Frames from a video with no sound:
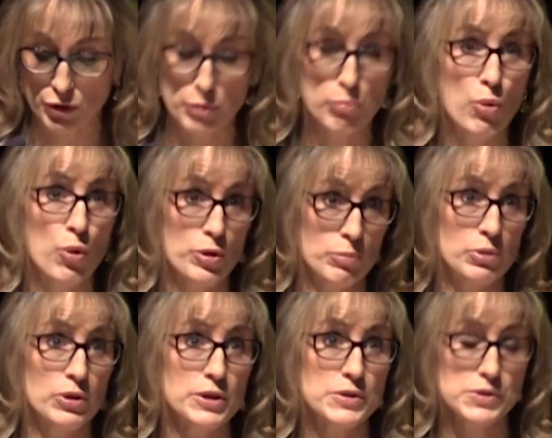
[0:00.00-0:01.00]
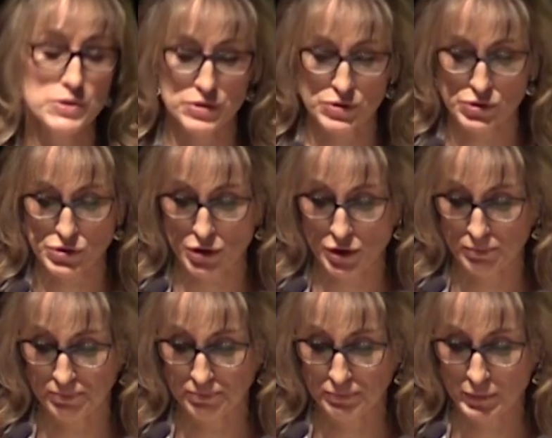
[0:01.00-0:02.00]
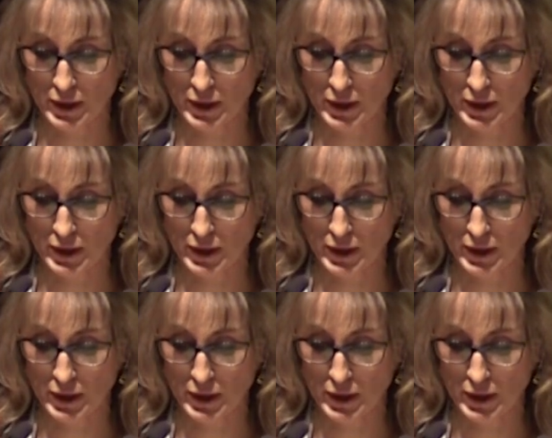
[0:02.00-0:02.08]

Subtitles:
are an important place to start.